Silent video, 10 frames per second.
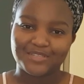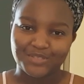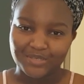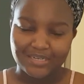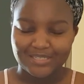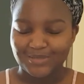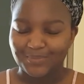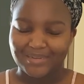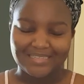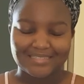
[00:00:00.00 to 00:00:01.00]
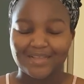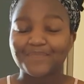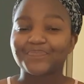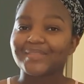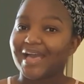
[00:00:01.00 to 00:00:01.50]
I'm a student, so please
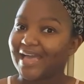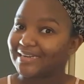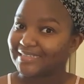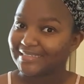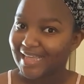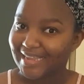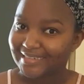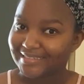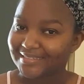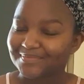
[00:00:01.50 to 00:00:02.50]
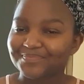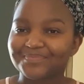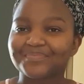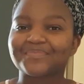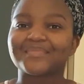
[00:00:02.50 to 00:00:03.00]
understand.
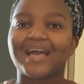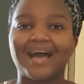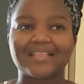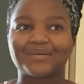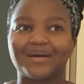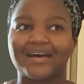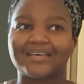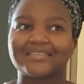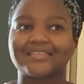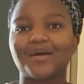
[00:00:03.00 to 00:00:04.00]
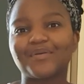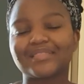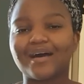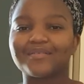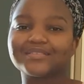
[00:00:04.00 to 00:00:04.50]
Otherwise,
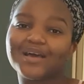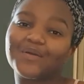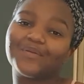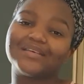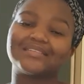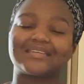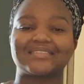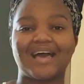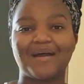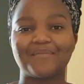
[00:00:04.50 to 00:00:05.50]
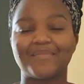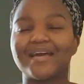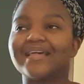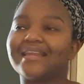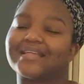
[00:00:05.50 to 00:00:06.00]
without wasting time,
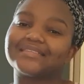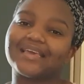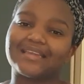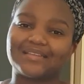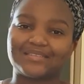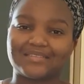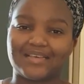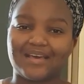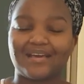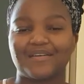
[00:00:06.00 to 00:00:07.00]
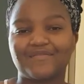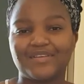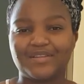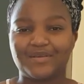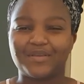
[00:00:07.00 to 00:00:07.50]
let's get into the
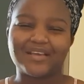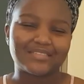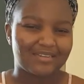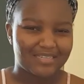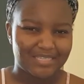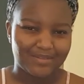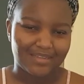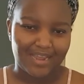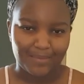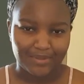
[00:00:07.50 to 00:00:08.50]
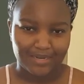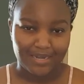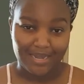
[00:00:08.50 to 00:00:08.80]
video. You guys are gonna see what's gonna happen.